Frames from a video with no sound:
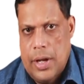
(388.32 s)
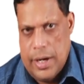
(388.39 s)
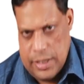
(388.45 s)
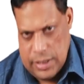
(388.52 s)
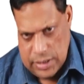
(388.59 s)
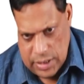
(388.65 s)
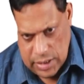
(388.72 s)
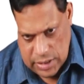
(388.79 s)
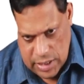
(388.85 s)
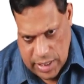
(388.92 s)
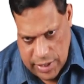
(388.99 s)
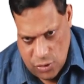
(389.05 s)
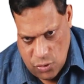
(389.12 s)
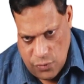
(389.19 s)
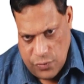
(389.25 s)
It is the
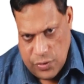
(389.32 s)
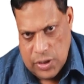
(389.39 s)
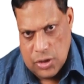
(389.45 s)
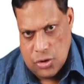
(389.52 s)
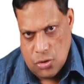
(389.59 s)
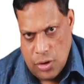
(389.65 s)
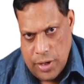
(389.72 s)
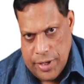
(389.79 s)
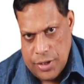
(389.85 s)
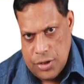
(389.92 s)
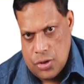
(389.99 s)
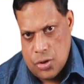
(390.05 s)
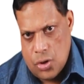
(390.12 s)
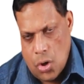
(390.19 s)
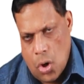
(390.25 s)
synovial
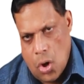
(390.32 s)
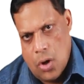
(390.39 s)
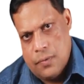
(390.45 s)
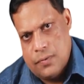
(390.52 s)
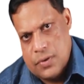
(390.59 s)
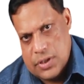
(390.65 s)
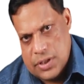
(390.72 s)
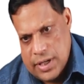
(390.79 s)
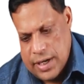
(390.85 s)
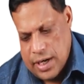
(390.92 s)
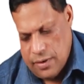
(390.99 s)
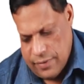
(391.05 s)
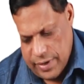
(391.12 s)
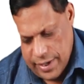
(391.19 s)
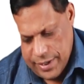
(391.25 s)
joint of
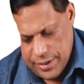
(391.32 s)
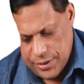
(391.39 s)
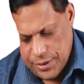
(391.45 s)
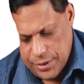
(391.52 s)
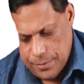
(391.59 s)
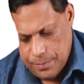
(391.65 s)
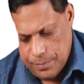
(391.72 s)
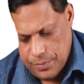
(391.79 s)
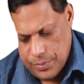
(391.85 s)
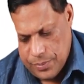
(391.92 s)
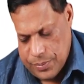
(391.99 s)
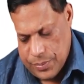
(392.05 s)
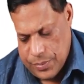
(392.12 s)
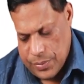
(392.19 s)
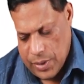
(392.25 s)
saddle variety.
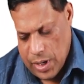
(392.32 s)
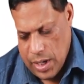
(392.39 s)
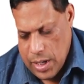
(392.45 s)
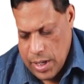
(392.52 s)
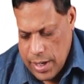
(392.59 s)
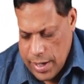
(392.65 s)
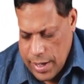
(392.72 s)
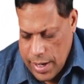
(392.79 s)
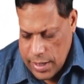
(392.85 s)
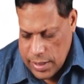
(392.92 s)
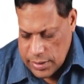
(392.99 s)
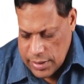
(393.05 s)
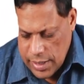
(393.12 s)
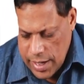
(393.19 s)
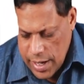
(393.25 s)

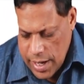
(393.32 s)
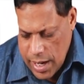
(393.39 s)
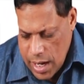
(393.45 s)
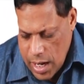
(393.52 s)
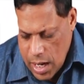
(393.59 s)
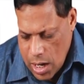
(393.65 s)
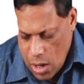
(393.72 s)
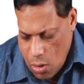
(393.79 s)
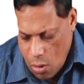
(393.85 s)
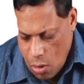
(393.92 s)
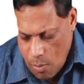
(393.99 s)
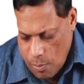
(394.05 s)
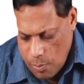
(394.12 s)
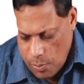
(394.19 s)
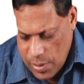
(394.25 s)
It is a
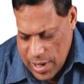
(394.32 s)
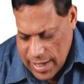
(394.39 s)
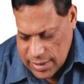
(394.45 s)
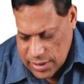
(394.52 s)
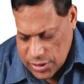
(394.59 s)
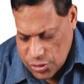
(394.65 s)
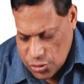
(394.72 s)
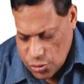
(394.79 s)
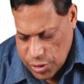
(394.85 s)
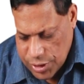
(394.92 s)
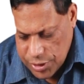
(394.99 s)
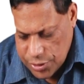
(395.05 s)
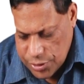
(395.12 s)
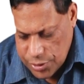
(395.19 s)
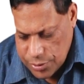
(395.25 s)
complex
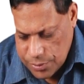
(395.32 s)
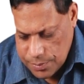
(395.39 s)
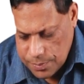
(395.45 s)
joint.